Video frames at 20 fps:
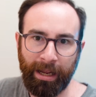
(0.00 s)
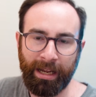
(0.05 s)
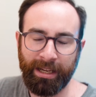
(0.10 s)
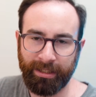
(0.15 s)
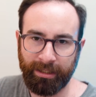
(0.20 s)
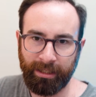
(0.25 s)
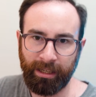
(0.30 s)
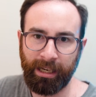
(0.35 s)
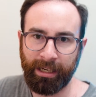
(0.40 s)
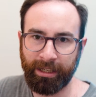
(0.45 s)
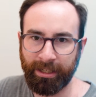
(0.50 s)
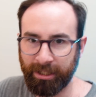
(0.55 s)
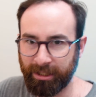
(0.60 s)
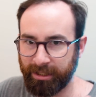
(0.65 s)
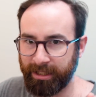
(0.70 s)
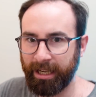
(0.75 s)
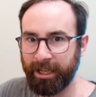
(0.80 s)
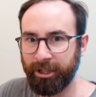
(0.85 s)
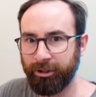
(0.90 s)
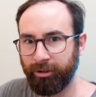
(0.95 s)
as like a
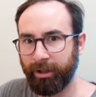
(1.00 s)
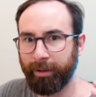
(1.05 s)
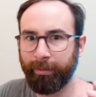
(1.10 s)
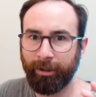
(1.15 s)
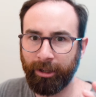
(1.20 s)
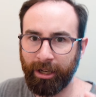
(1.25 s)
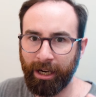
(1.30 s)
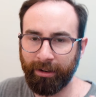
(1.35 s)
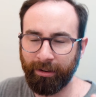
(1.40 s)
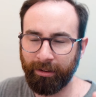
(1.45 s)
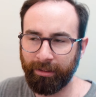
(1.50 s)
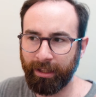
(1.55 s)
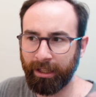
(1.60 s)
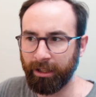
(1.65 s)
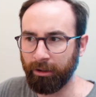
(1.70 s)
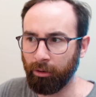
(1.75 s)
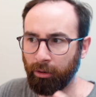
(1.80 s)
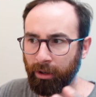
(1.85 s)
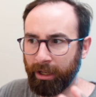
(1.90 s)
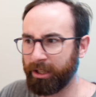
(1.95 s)
daydreaming kind of
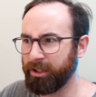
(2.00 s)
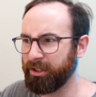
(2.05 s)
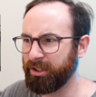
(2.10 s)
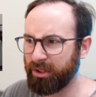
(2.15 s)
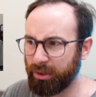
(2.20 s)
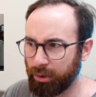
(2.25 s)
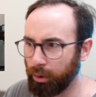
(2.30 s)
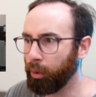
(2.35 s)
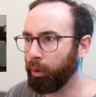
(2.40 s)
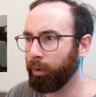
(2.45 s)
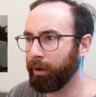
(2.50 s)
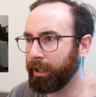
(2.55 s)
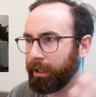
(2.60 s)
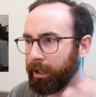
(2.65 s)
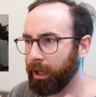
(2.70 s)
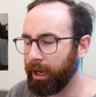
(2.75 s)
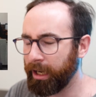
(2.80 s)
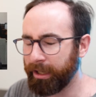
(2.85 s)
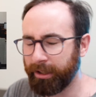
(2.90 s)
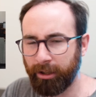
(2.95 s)
thing or like a
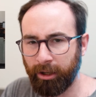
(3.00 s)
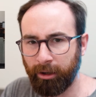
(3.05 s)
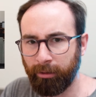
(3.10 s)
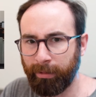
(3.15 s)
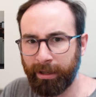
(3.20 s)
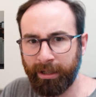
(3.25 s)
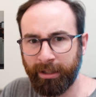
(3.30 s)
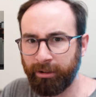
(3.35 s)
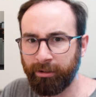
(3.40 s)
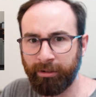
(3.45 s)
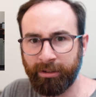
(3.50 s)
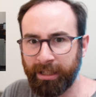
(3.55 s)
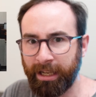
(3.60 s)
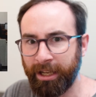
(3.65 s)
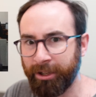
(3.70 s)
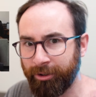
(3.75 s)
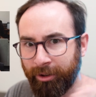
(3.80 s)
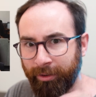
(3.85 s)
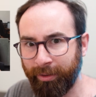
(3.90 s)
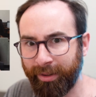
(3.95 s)
storyline. When you're
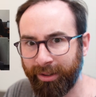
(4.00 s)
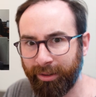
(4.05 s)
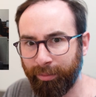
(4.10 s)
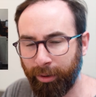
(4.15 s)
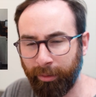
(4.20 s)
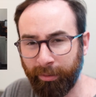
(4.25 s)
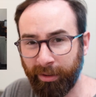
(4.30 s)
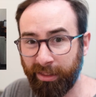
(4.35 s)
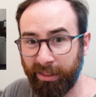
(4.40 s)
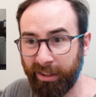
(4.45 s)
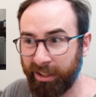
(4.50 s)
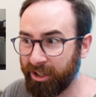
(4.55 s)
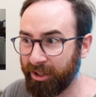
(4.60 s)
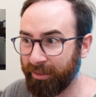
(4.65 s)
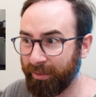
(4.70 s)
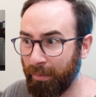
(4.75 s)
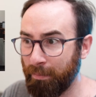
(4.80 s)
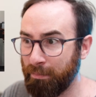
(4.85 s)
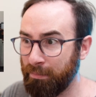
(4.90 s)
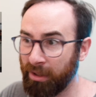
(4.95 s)
daydreaming, you're probably thinking
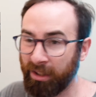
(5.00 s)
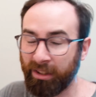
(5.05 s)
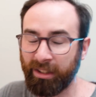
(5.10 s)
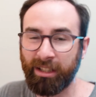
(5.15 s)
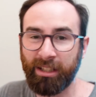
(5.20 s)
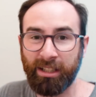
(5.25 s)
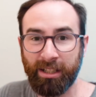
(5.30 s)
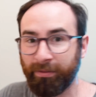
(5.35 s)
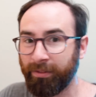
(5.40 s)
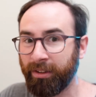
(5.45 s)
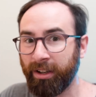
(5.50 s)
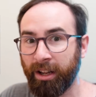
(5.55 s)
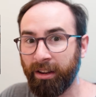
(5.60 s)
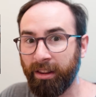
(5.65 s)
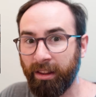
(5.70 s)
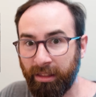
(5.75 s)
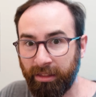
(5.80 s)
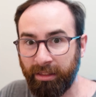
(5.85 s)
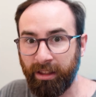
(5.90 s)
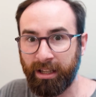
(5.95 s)
of a million different
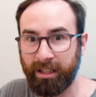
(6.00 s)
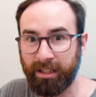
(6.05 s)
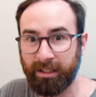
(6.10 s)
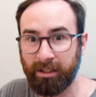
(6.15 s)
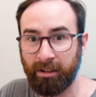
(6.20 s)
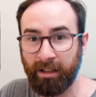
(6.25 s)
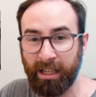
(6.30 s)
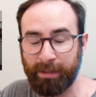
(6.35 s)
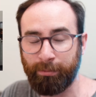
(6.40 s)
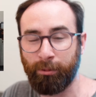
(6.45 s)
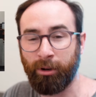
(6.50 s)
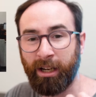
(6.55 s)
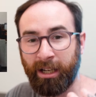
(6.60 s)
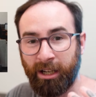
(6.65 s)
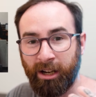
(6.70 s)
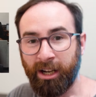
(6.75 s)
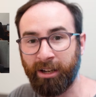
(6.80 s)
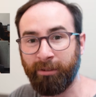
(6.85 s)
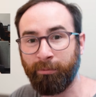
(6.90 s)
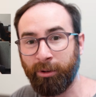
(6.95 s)
other things, so that's what I
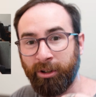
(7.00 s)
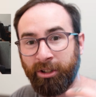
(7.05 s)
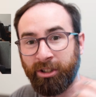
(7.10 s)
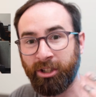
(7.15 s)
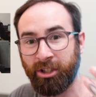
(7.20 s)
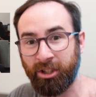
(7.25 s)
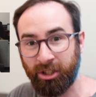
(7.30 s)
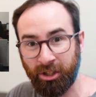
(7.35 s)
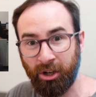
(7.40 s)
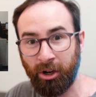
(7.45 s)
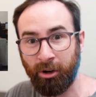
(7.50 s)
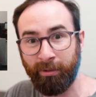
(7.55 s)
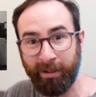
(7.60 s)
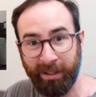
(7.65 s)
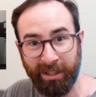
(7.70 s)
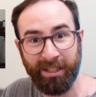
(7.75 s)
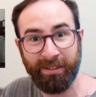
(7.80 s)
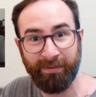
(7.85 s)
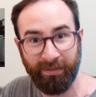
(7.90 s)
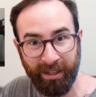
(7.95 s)
kind of wanted to show in
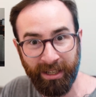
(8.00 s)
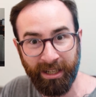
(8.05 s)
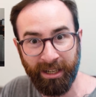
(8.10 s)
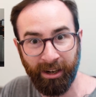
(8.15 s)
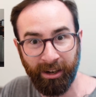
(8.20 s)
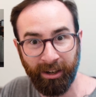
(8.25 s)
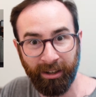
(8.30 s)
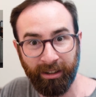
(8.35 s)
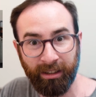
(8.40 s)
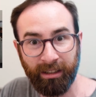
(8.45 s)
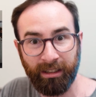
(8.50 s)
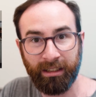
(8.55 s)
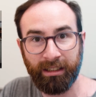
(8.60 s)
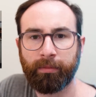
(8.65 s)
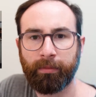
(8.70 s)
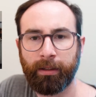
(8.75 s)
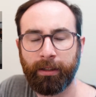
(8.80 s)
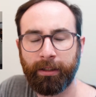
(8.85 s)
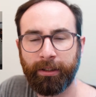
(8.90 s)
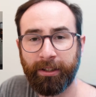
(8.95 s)
this video.
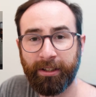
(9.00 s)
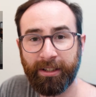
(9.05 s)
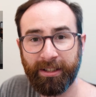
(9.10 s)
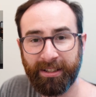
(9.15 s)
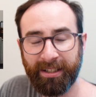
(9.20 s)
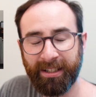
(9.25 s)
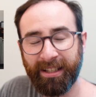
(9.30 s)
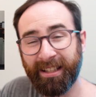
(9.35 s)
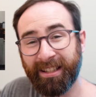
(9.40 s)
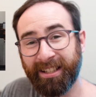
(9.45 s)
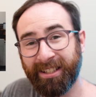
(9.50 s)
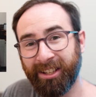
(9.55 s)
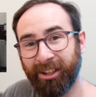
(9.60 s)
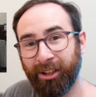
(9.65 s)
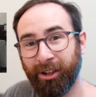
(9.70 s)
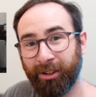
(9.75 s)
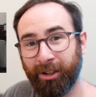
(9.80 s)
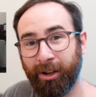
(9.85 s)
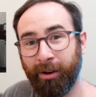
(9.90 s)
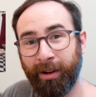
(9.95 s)
You can see that there's a
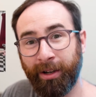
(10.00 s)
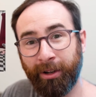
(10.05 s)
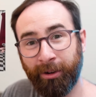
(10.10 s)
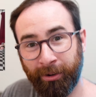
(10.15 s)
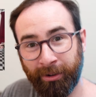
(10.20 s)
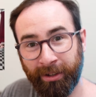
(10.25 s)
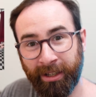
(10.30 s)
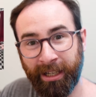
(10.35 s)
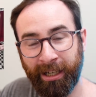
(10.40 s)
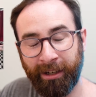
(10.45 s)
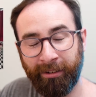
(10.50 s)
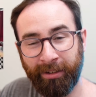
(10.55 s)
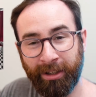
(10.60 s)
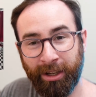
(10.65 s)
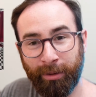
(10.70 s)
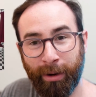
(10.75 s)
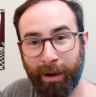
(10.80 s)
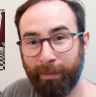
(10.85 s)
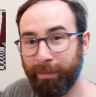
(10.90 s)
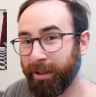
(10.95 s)
lot going on here, and
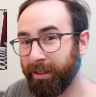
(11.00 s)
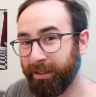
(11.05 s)
you might be